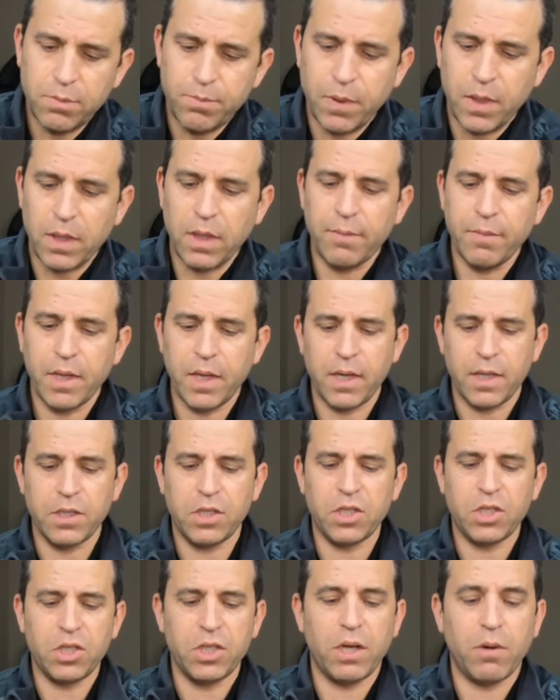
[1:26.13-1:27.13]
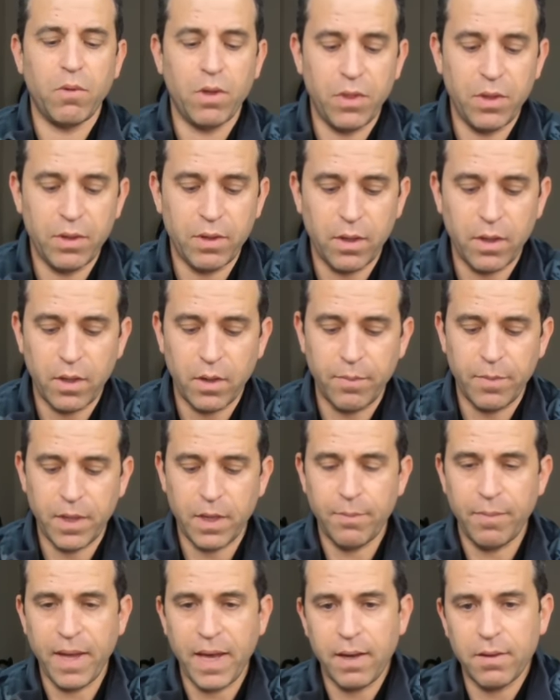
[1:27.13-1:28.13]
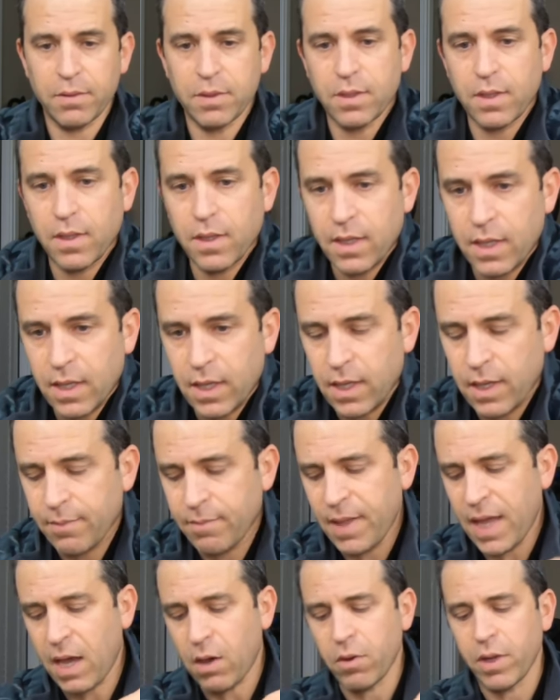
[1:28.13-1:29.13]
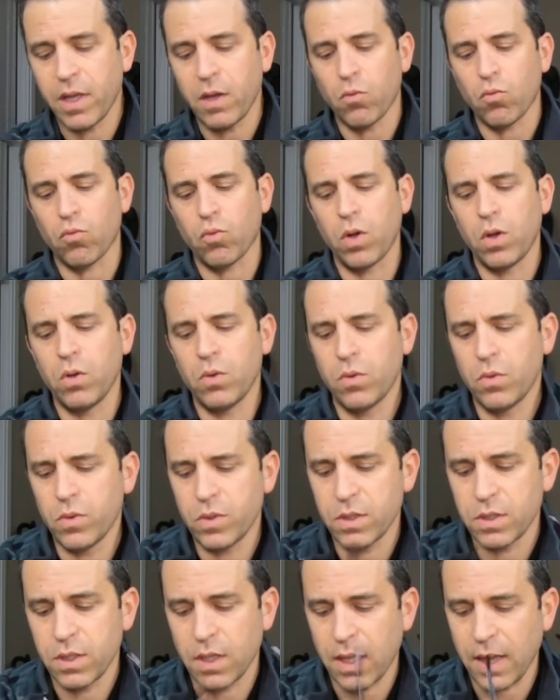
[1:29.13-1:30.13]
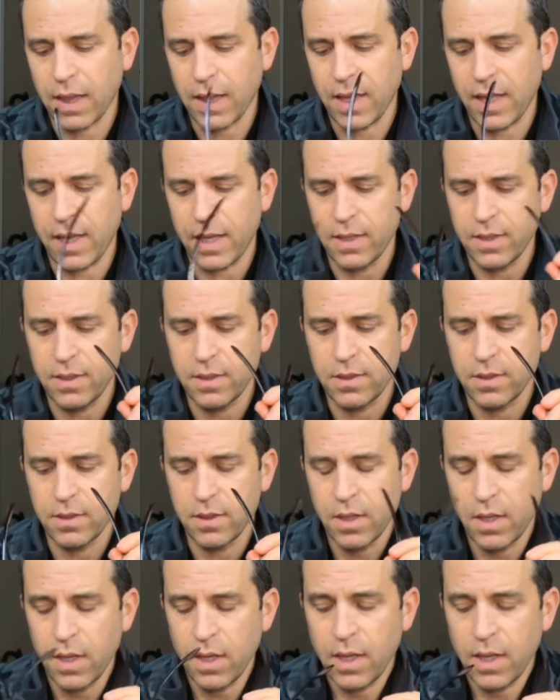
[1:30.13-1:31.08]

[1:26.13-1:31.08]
but let me just share with you a little bit about the Maui Rose lens.